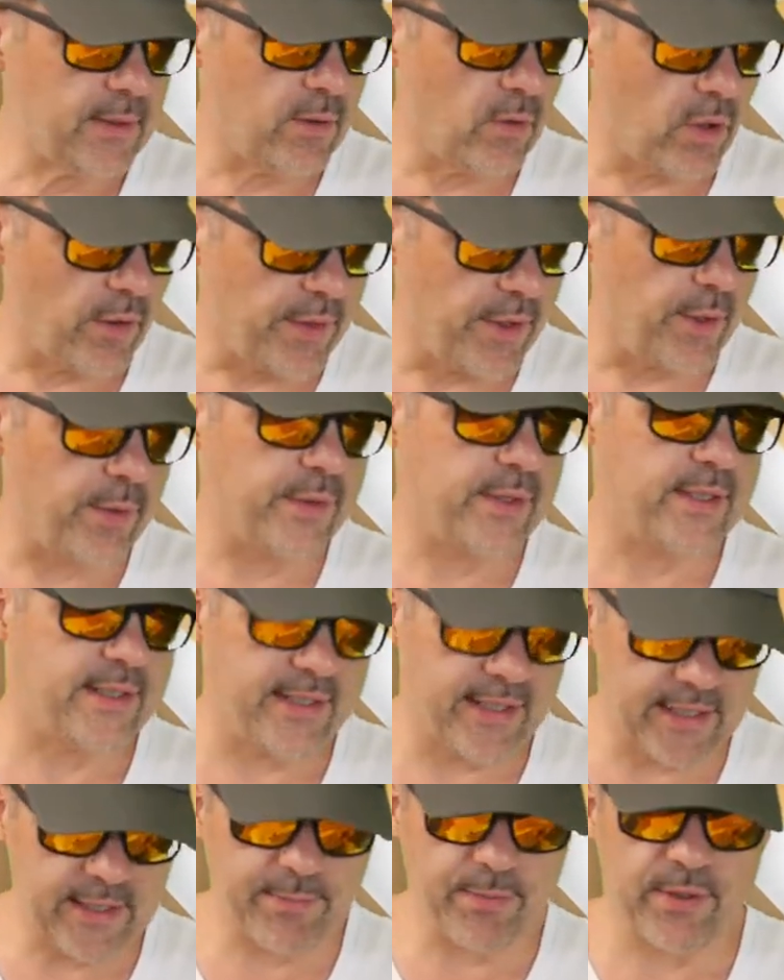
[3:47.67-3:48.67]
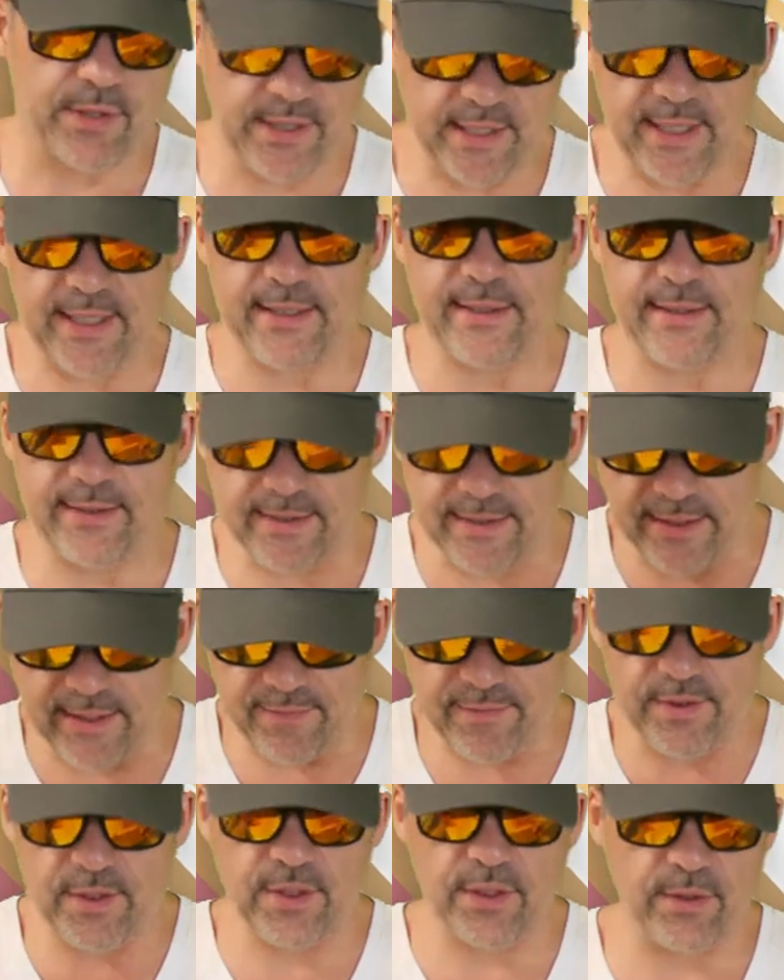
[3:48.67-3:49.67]
although the 6%
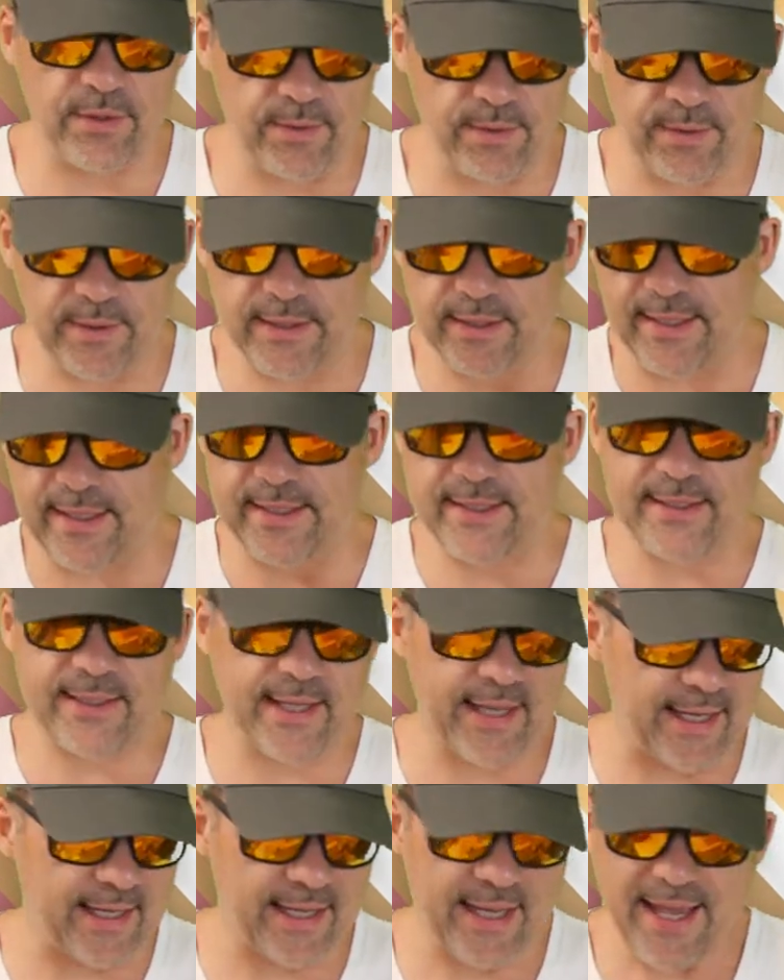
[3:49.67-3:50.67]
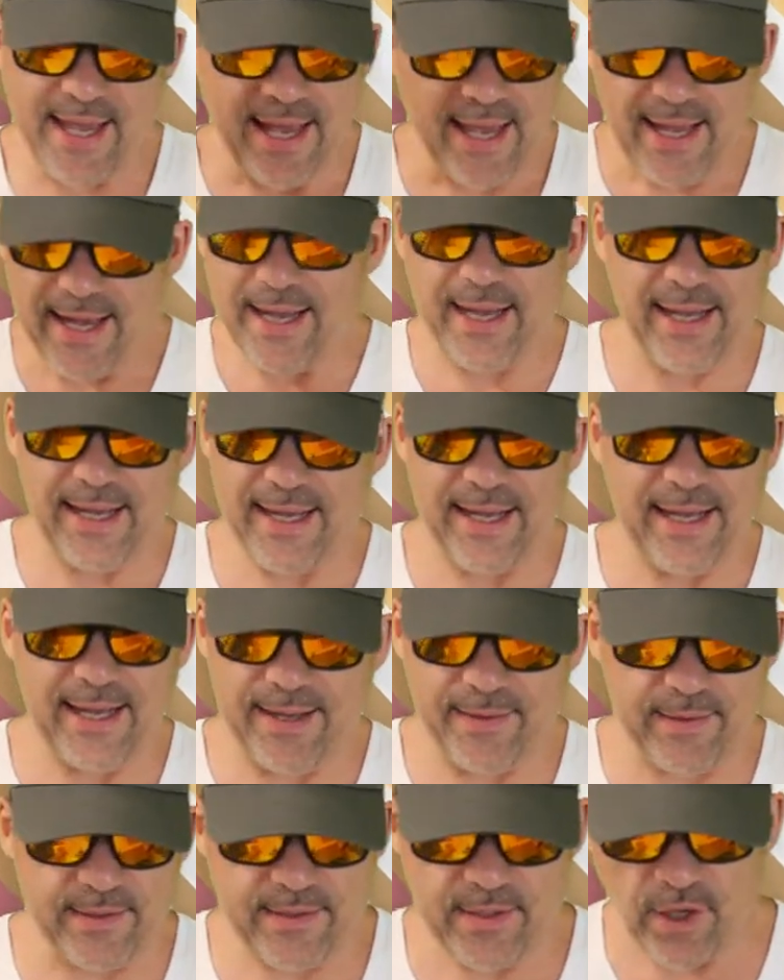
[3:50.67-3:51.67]
gives you a nice kick. Uh,
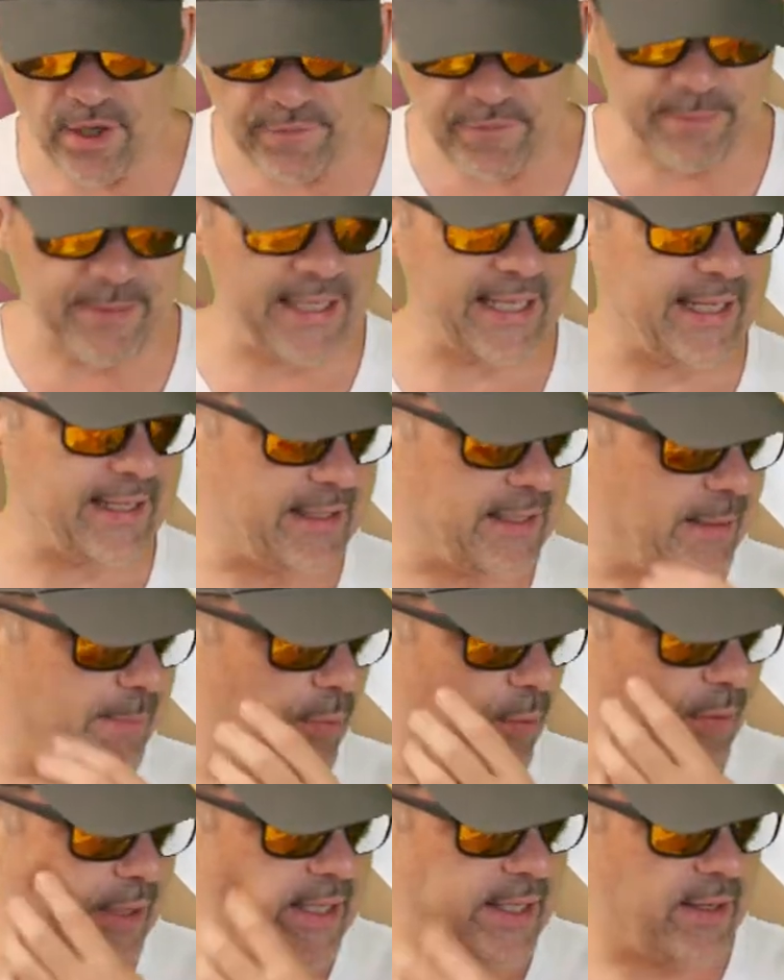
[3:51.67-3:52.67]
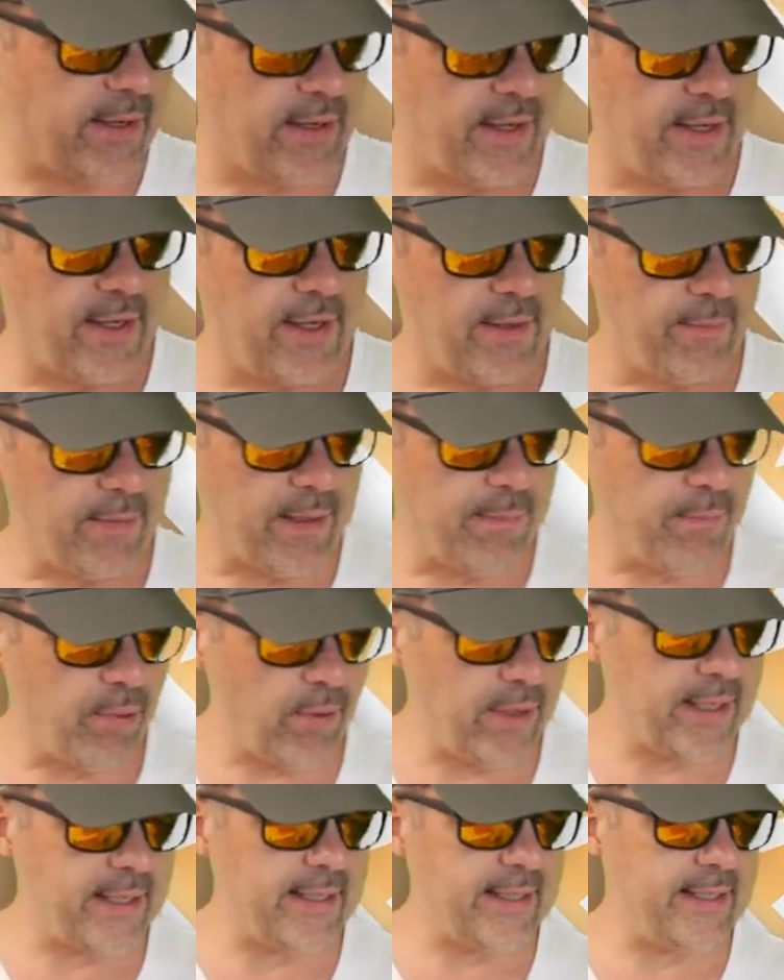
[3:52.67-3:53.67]
it's hard for me to get to the point here. My
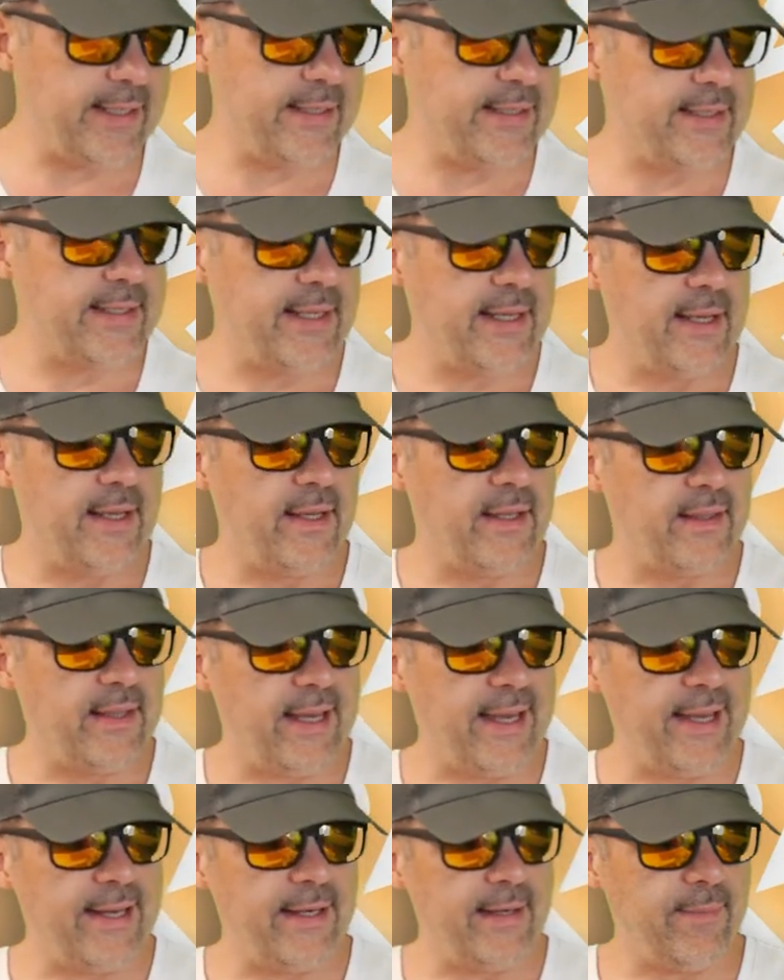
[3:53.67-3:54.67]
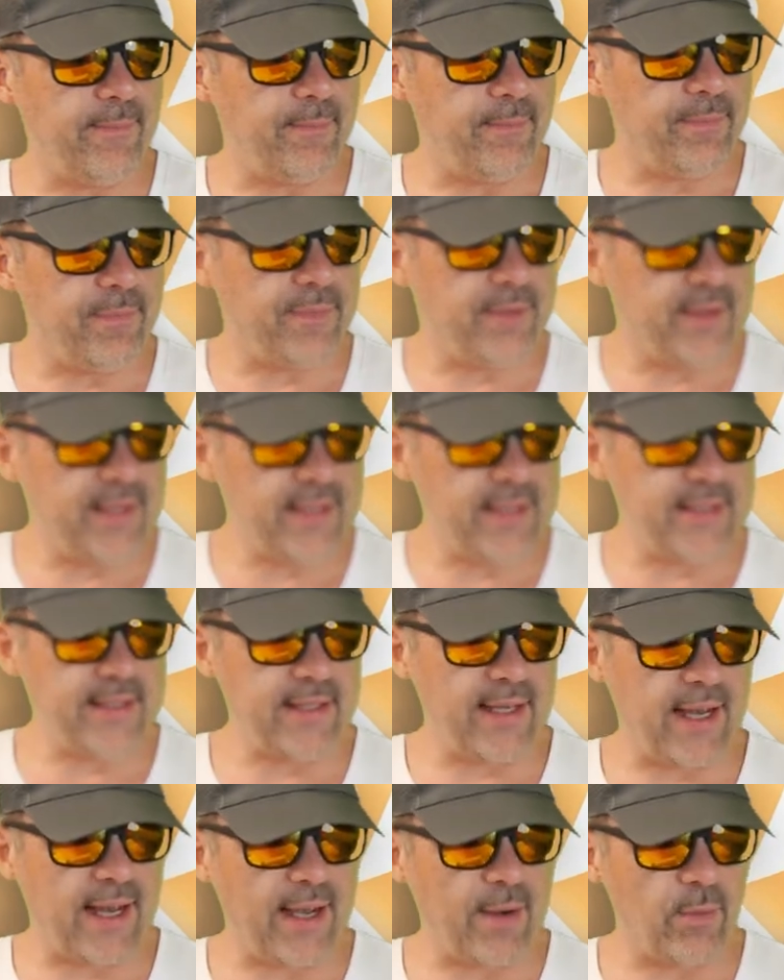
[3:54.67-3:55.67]
point is that
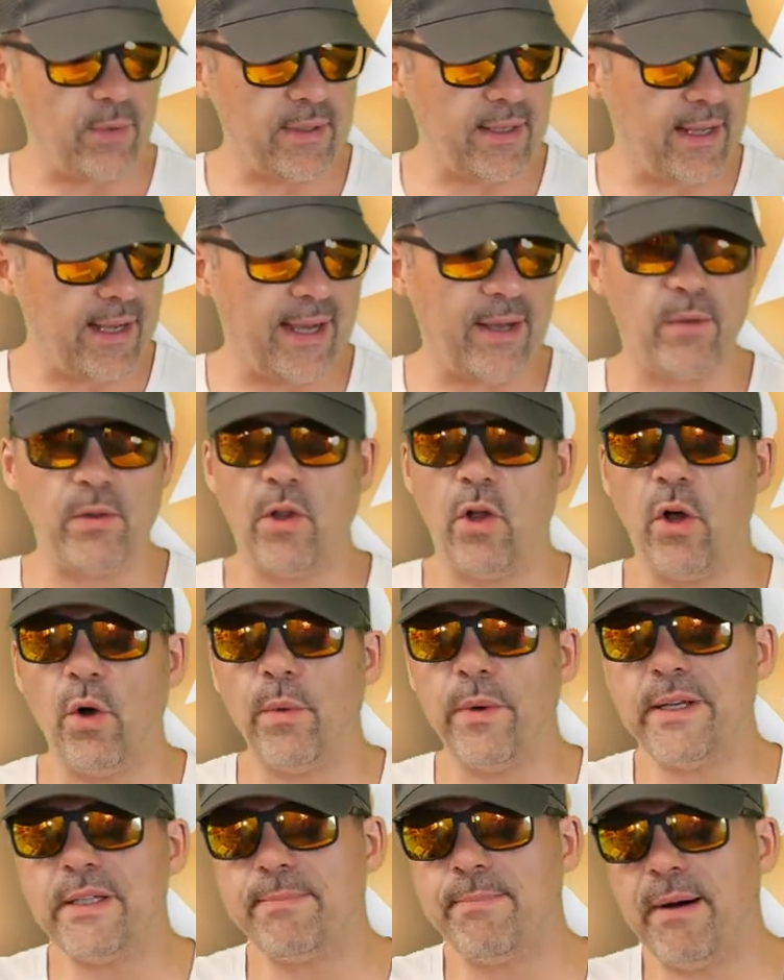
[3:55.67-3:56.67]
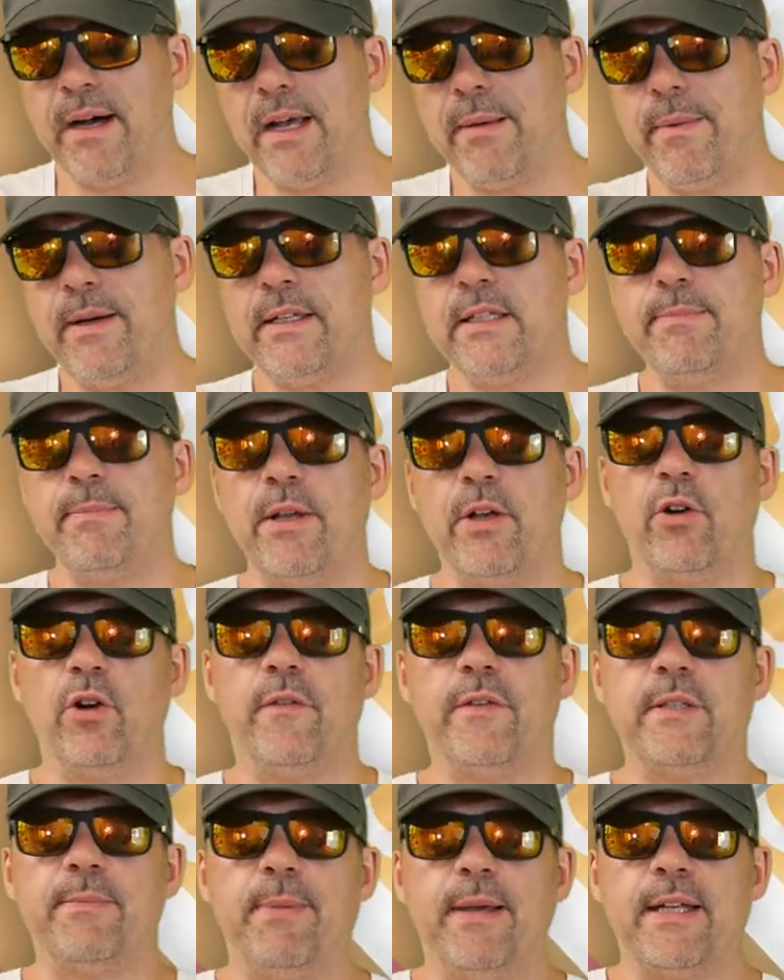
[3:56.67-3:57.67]
this, I would, I'll always buy my
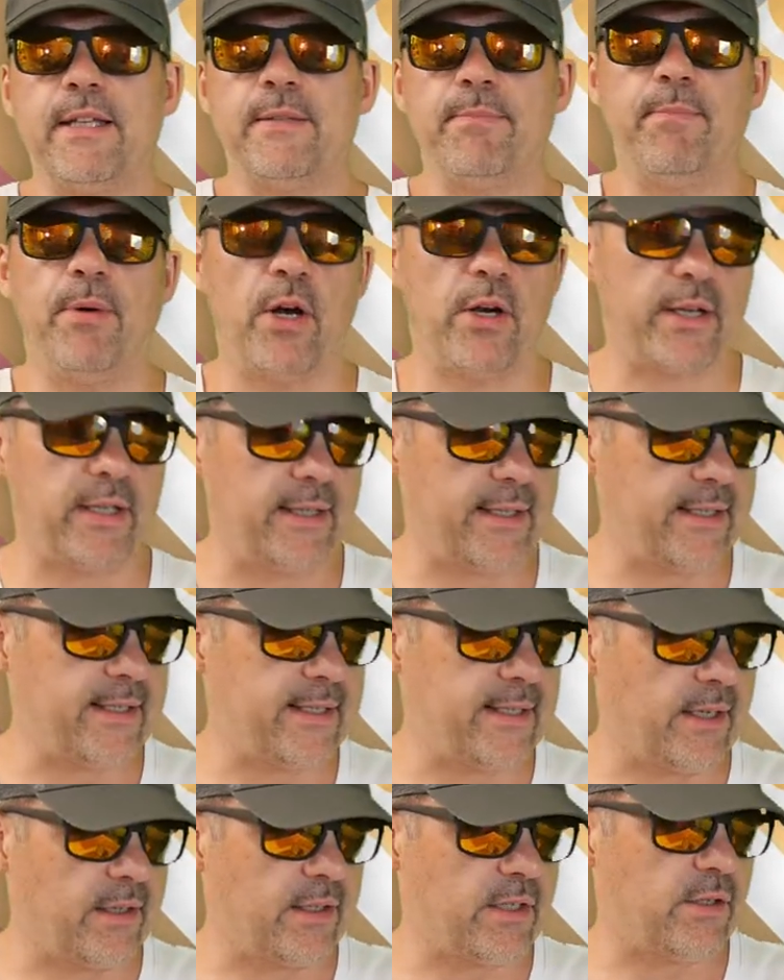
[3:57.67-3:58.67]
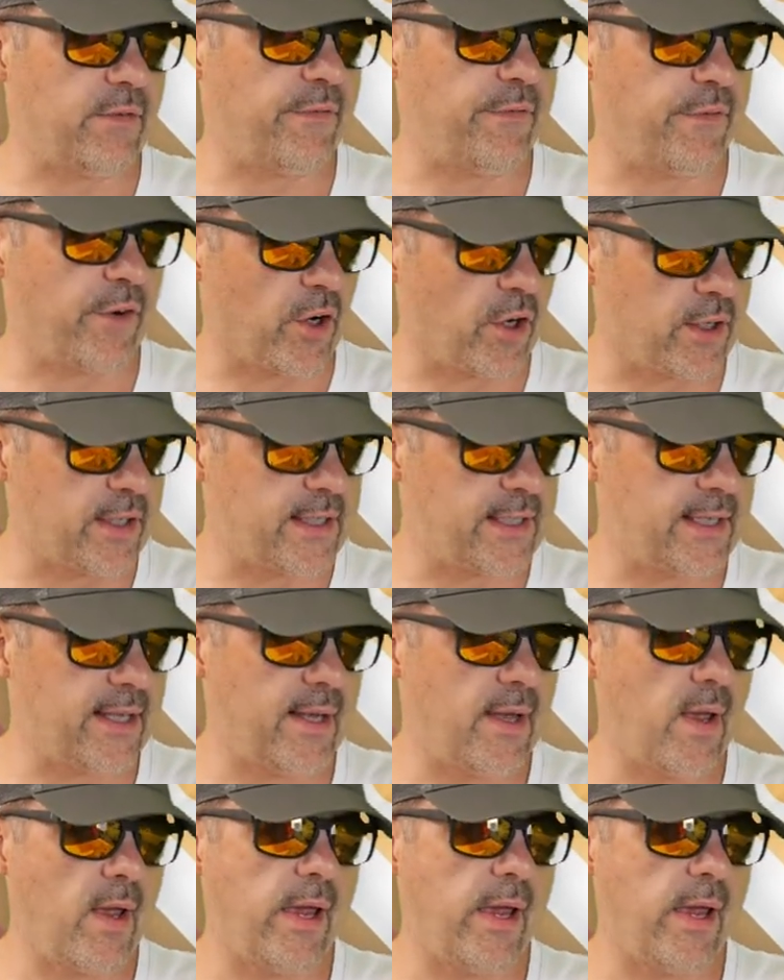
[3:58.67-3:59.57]
Smirnoff Spike Sparkling Seltzer first.